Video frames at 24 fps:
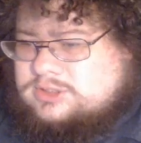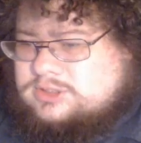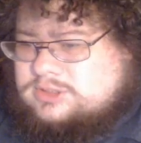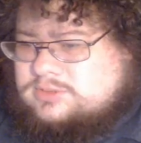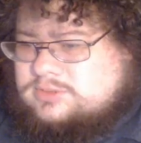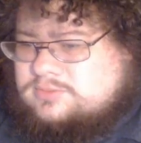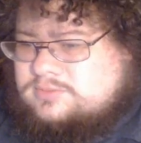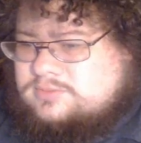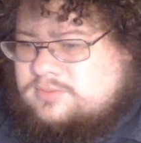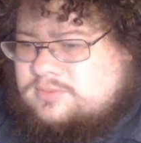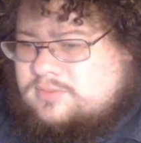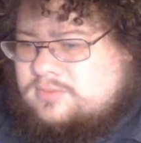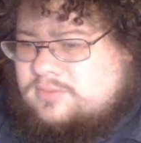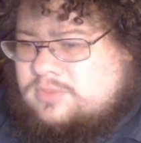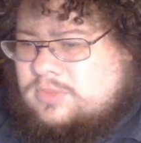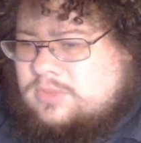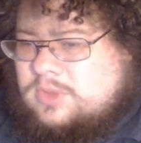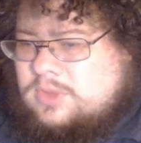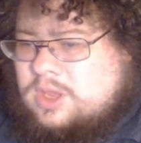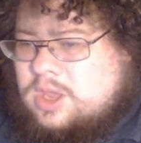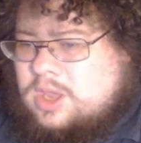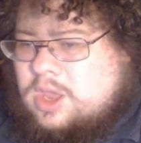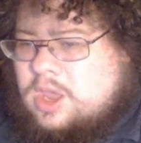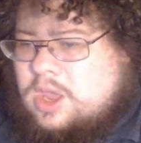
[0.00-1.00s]
And
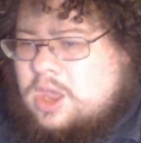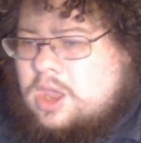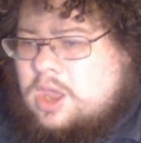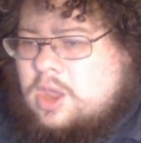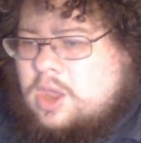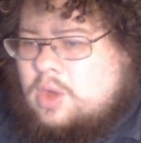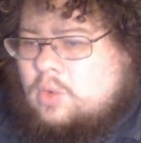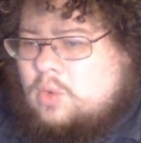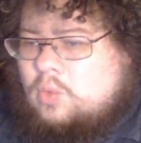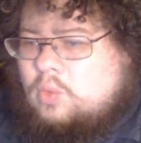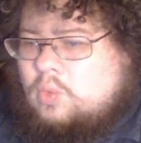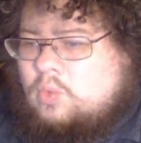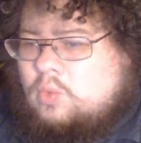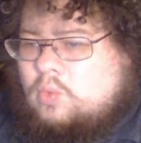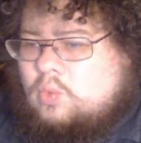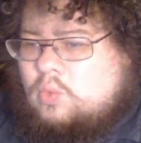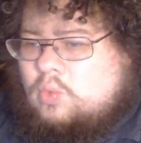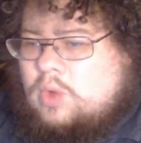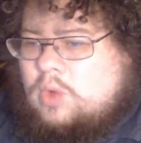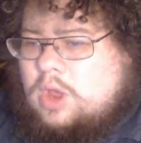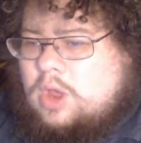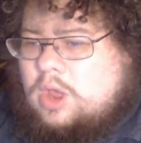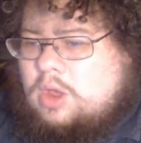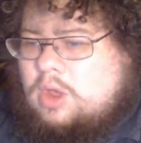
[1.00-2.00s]

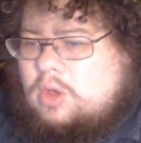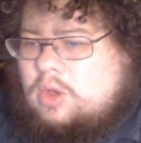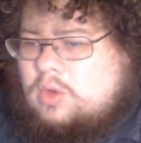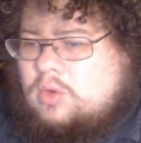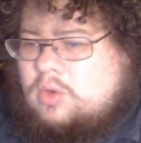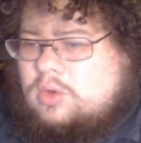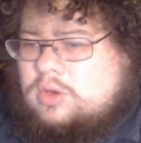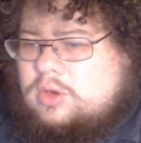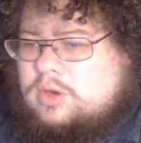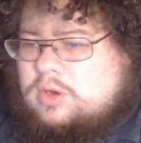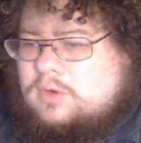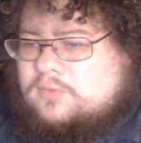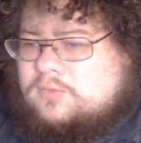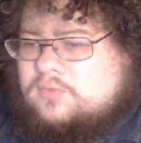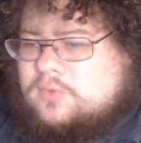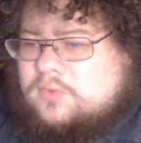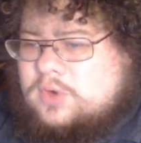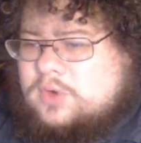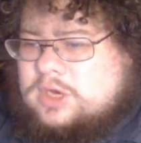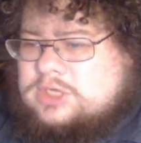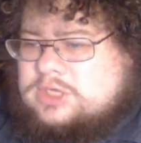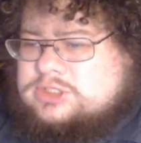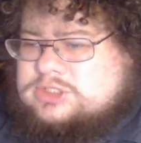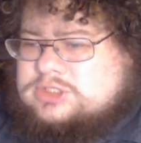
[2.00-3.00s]
whoa, your
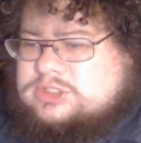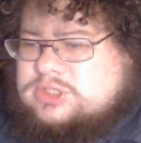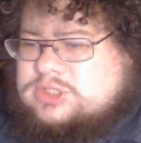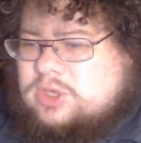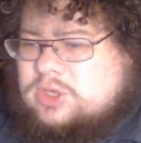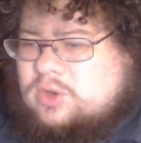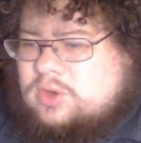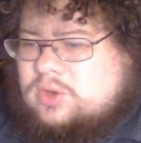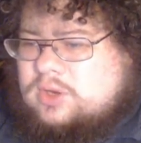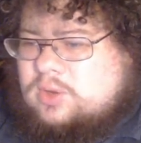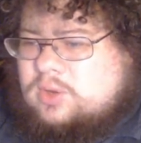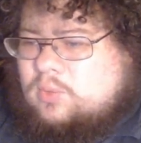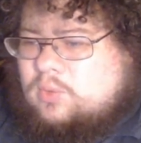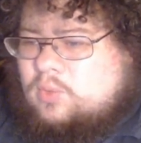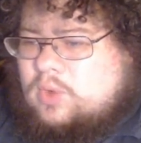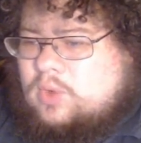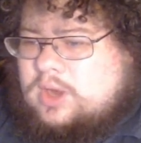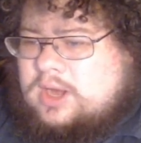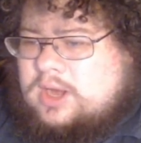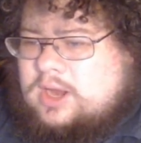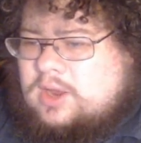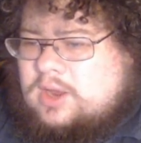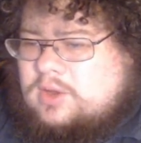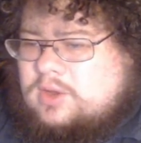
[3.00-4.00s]
friend sold a
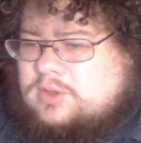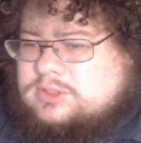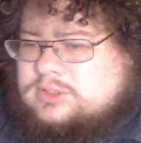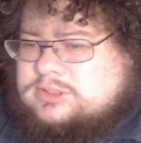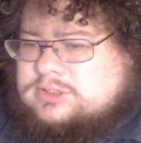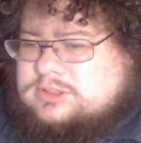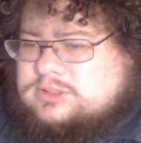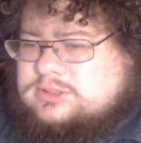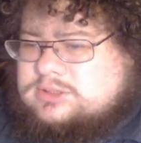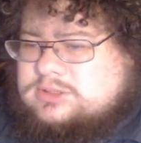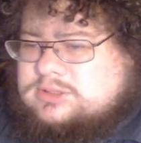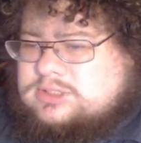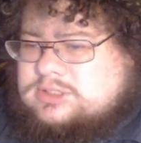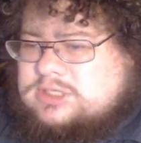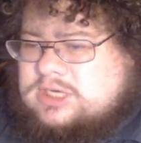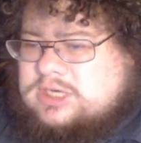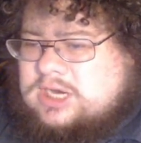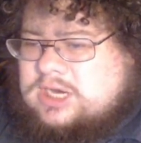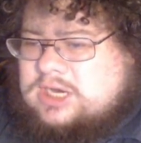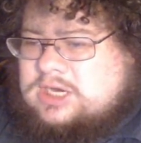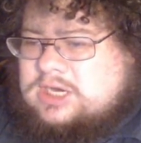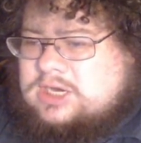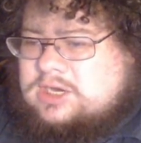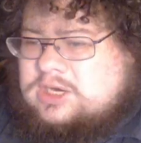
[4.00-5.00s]
1 ounce
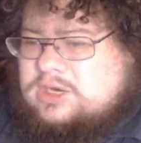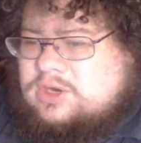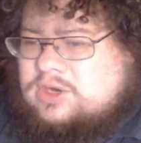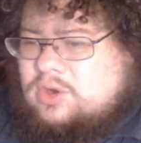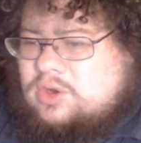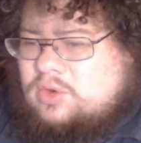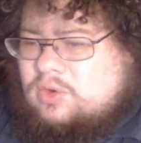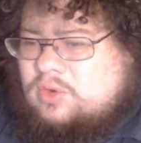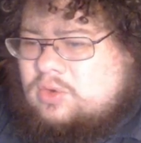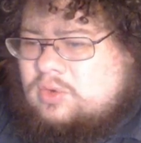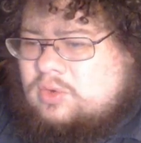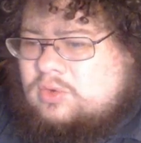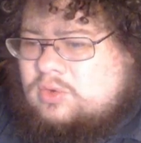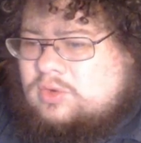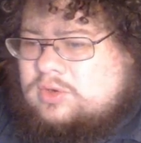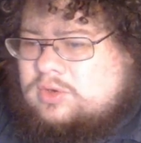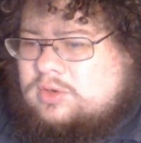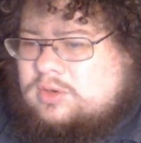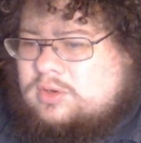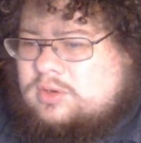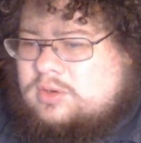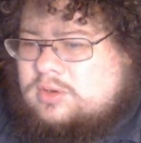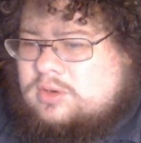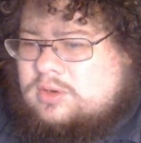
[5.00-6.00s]
Canadian gold
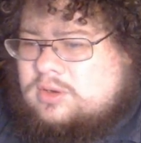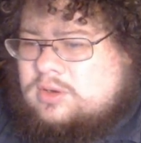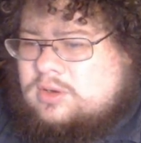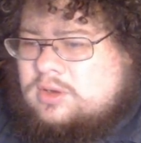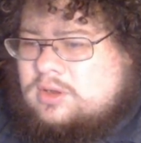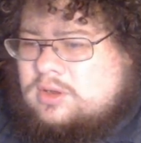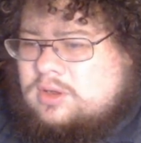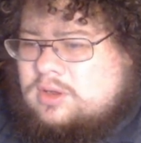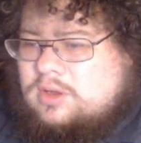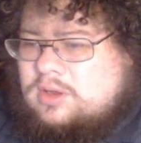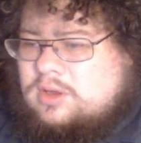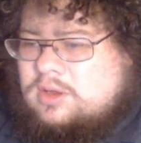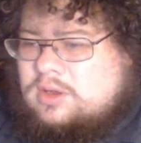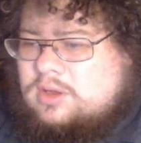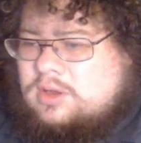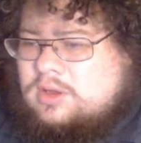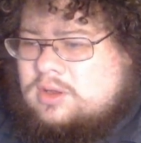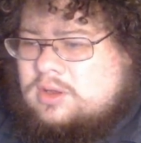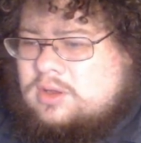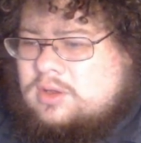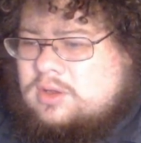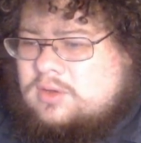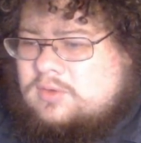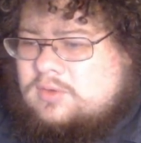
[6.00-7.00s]

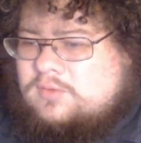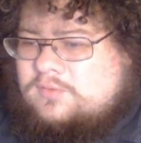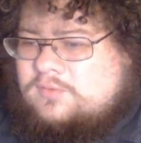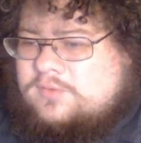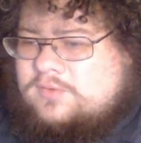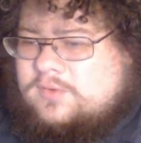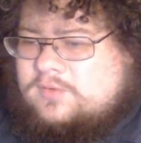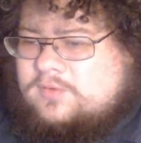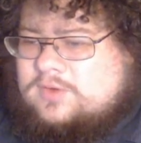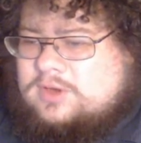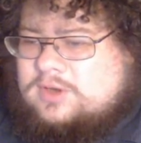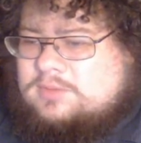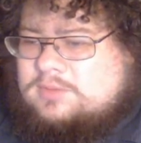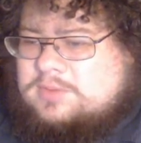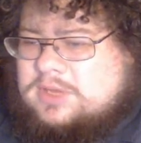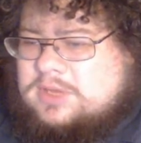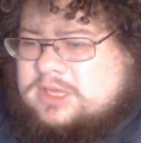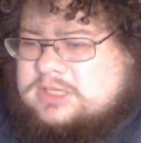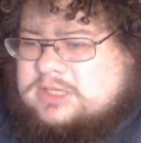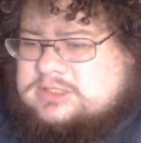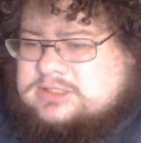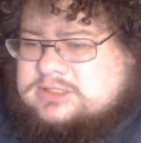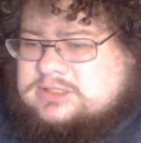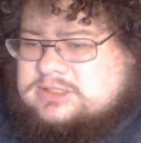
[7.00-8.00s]
50
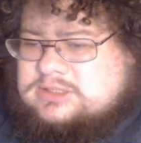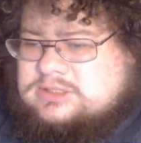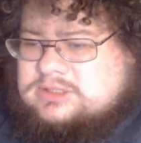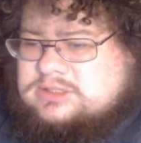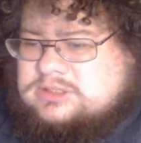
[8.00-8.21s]
piece.